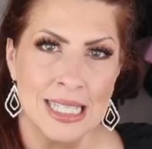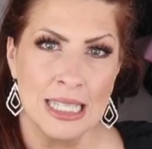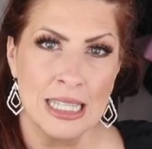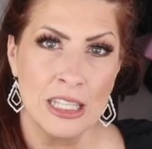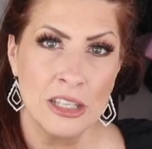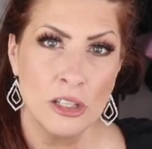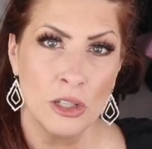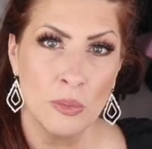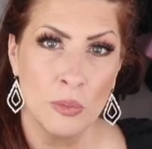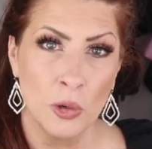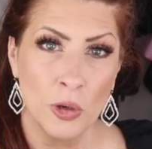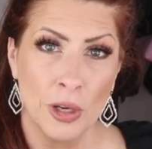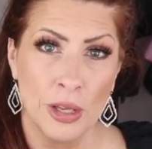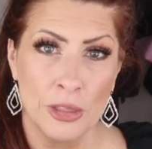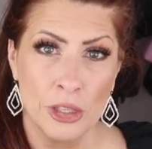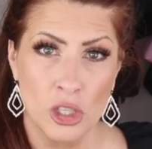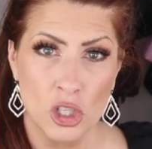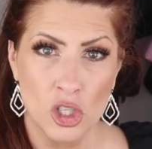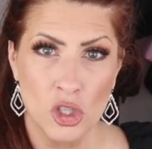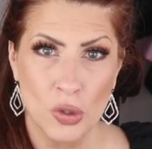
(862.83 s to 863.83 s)
a little more
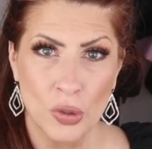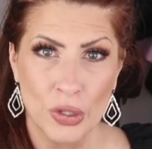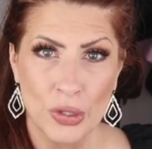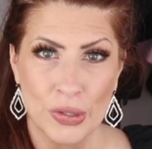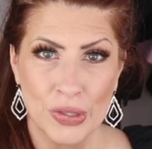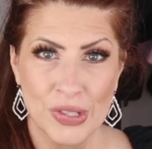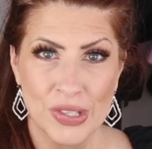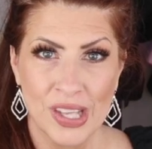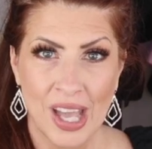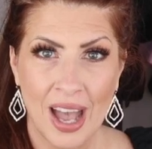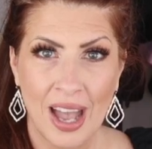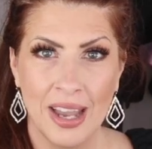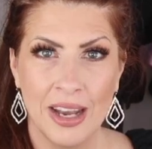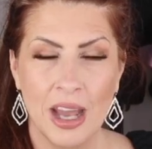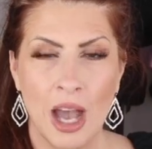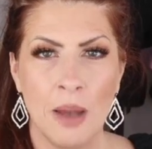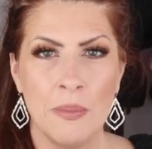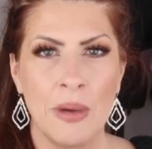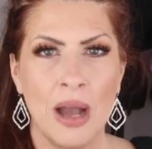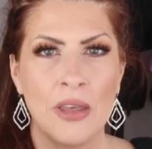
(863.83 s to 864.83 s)
on the shorter
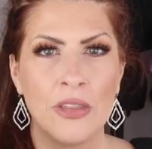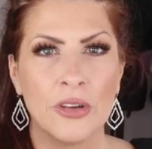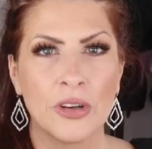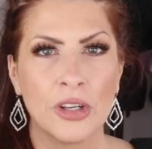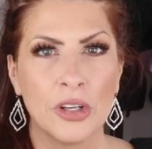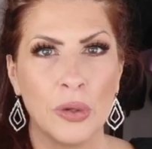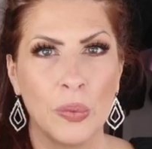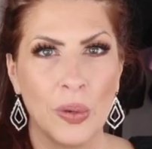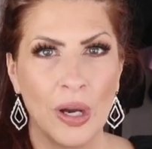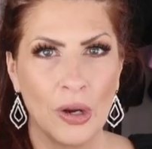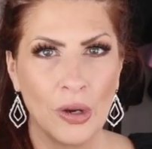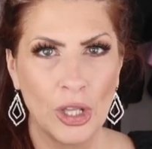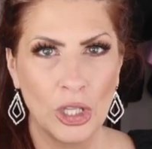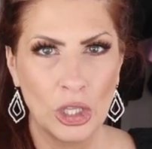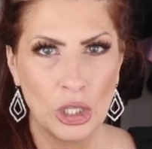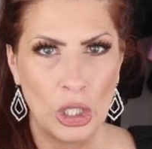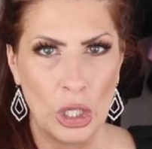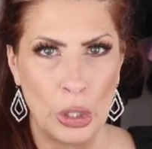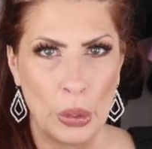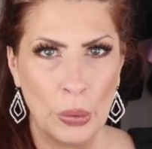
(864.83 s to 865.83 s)
side, I'm either gonna wear
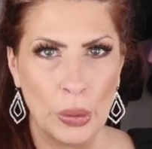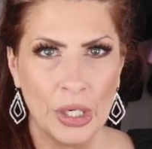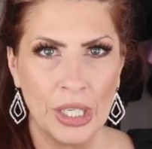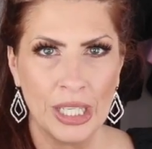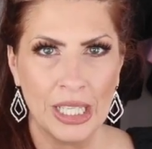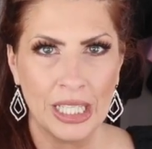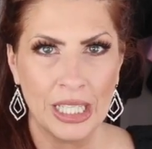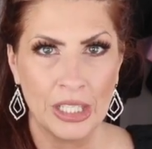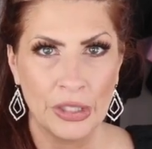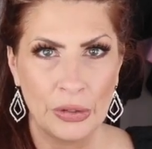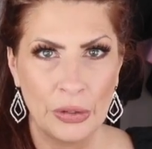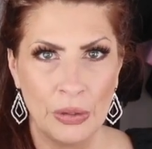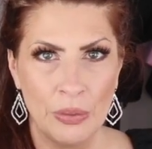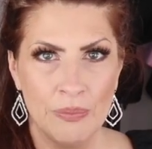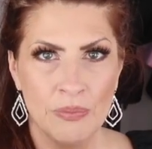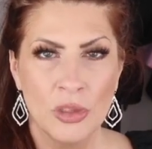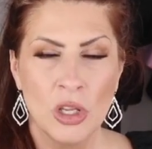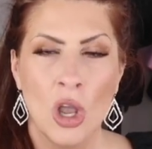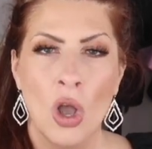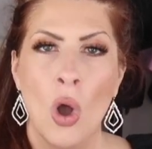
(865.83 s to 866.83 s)
a lower
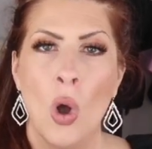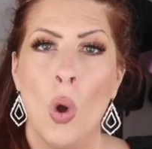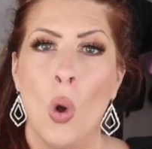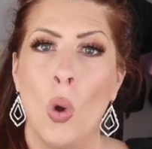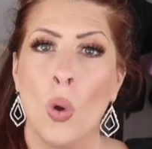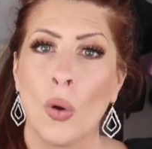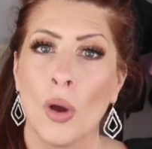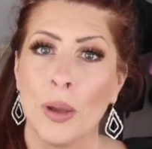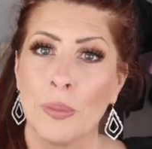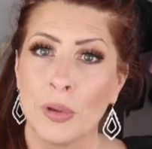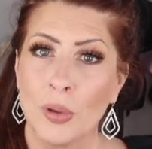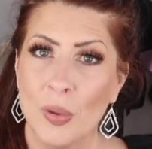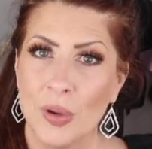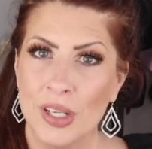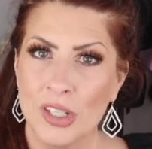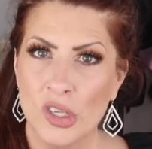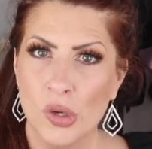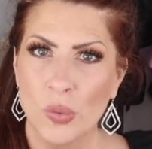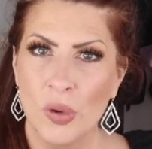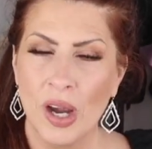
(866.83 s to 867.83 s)
heel or I'm
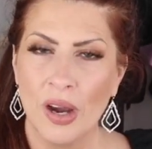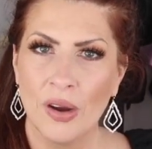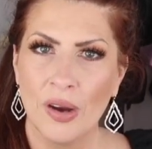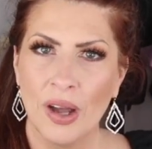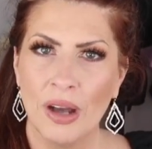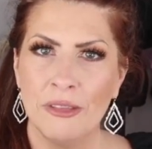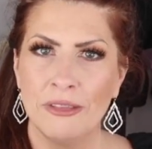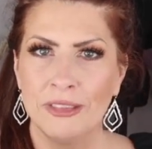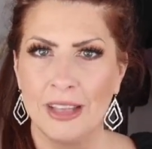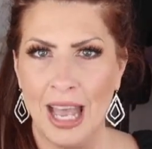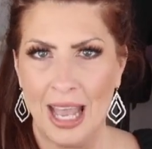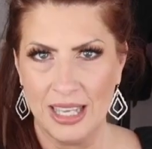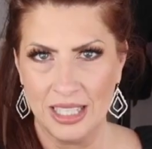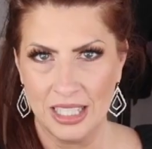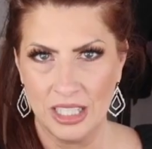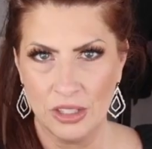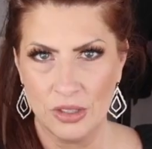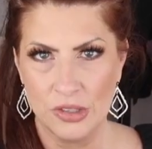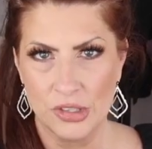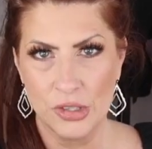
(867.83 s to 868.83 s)
going to wear a flat
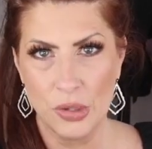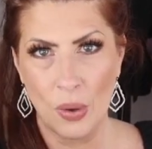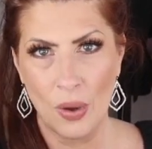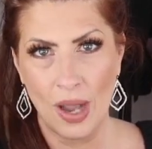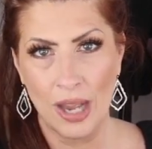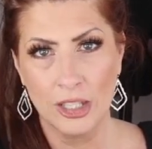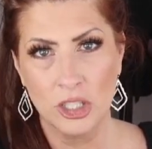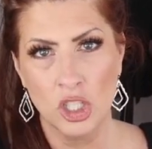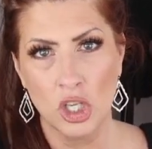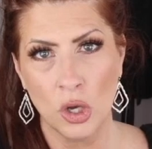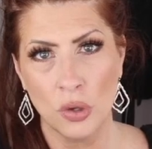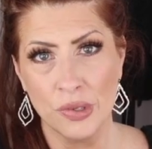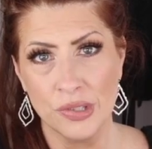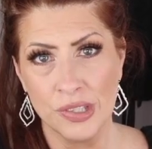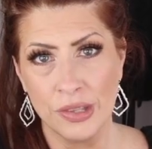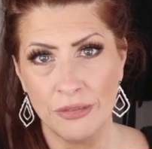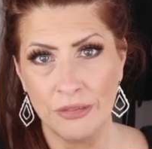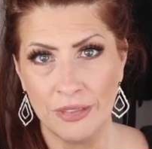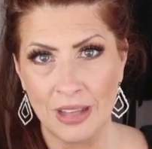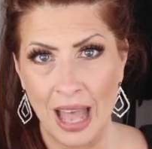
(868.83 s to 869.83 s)
heel. So I
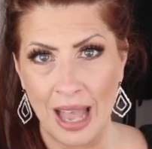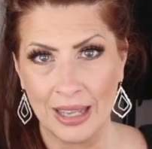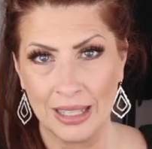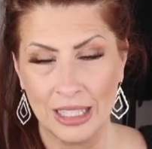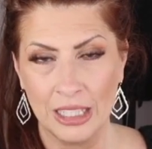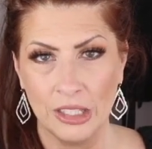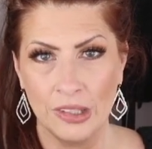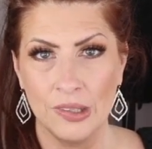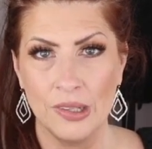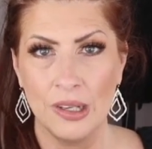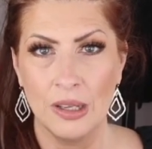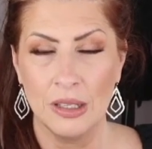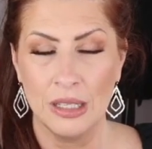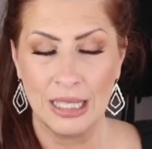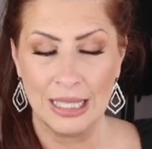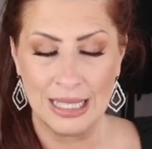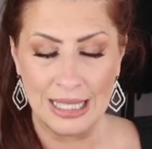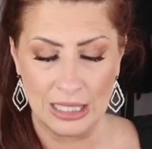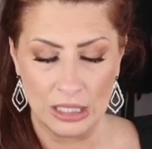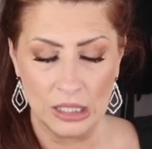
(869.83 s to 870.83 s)
chose a flat
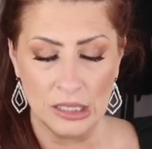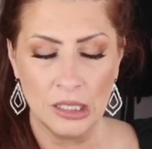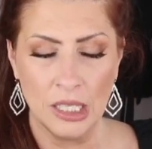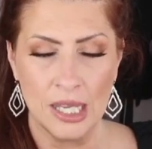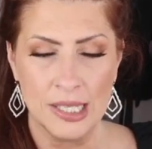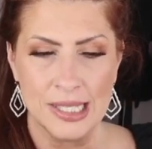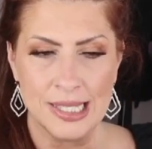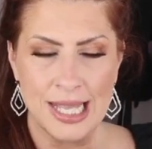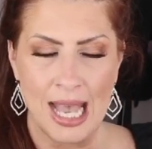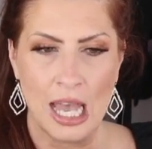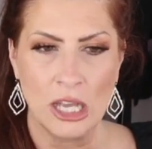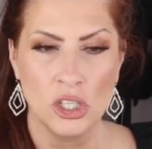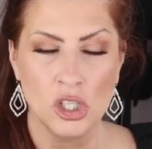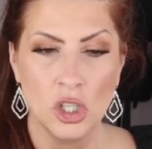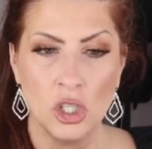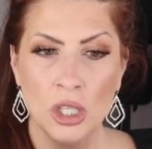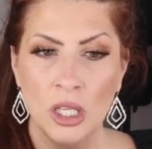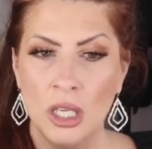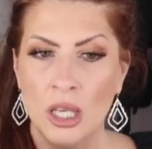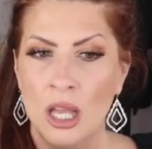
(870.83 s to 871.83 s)
heel, a
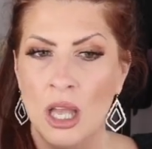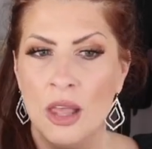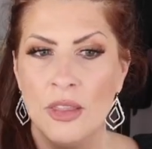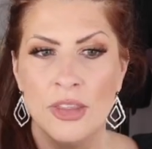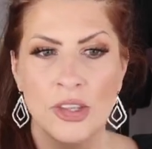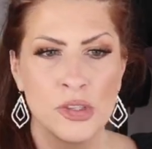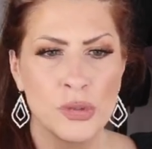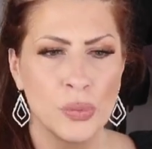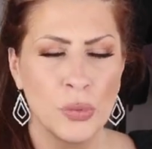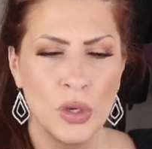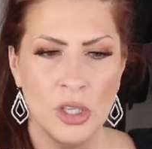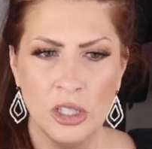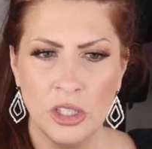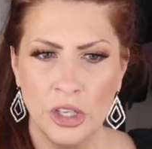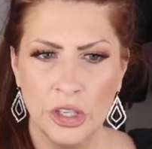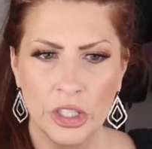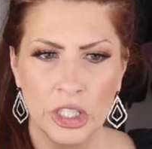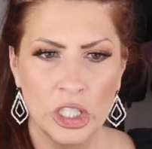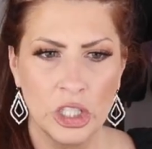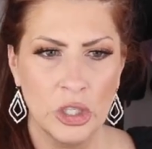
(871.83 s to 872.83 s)
sandal. This would
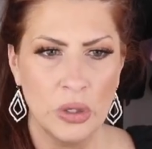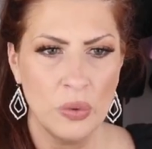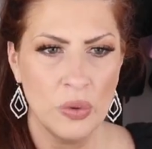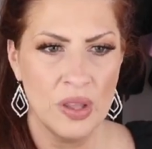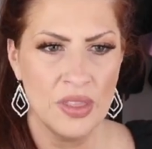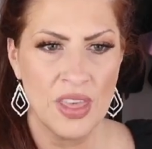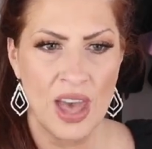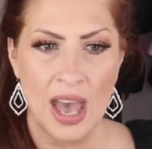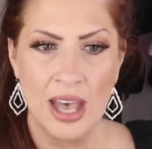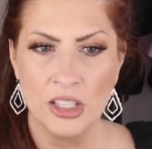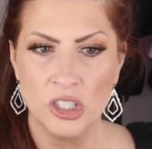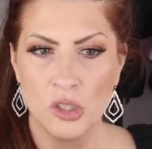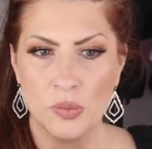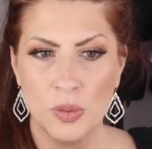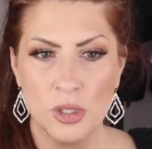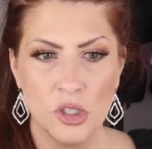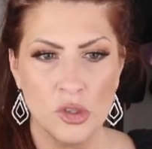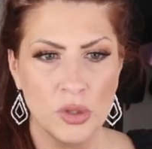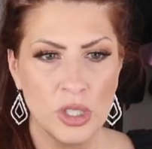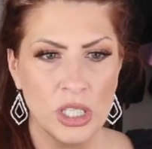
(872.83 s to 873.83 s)
look cute with
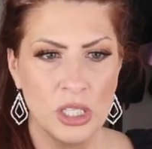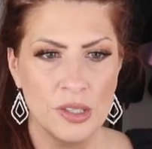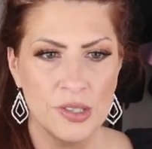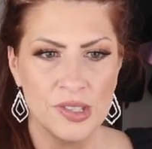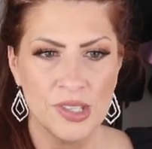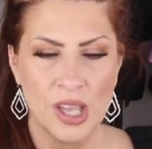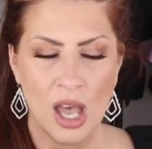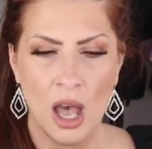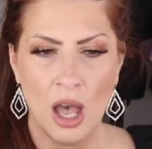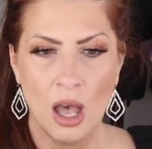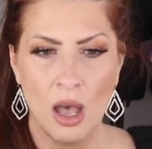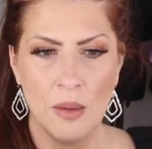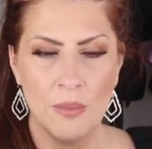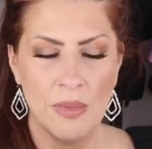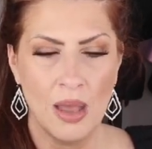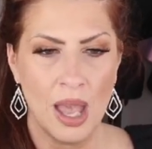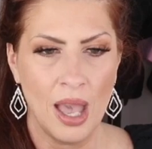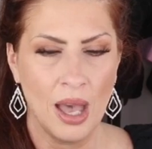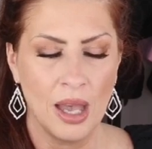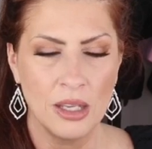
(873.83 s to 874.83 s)
espadrilles,
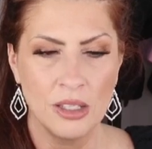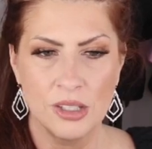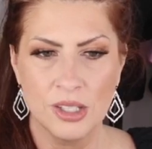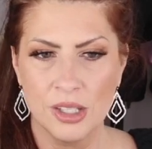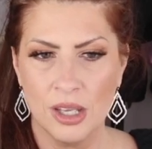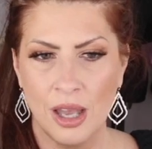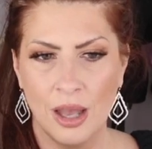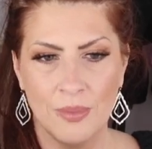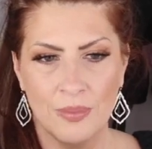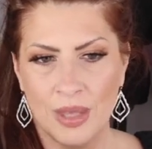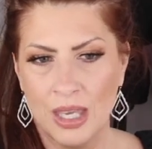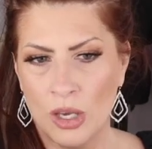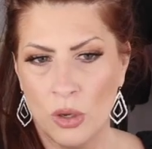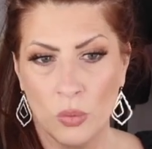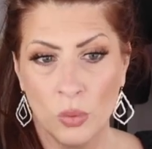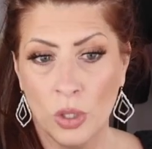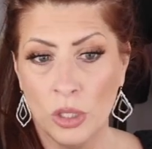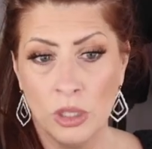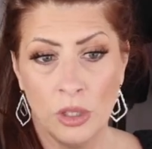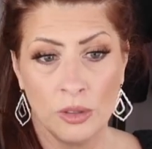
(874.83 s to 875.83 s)
and
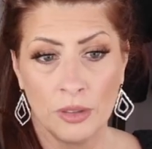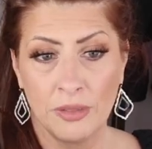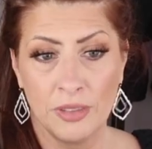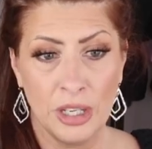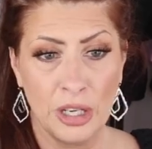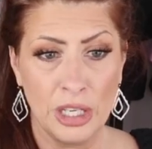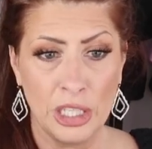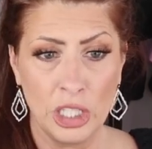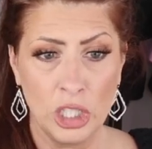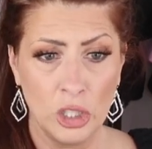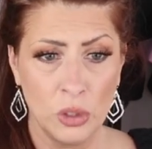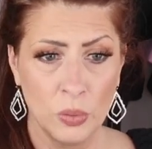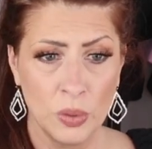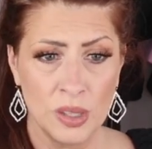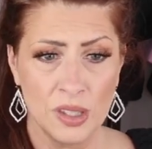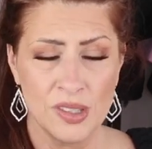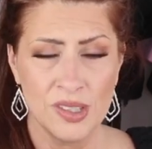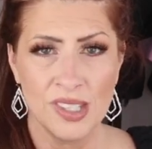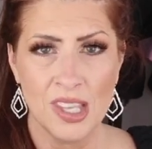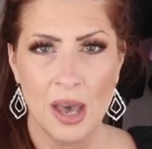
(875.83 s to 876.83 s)
it would look very cute
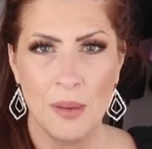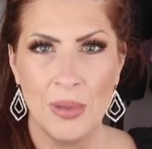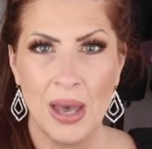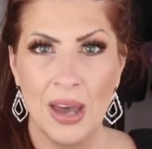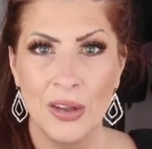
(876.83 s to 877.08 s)
with the Sam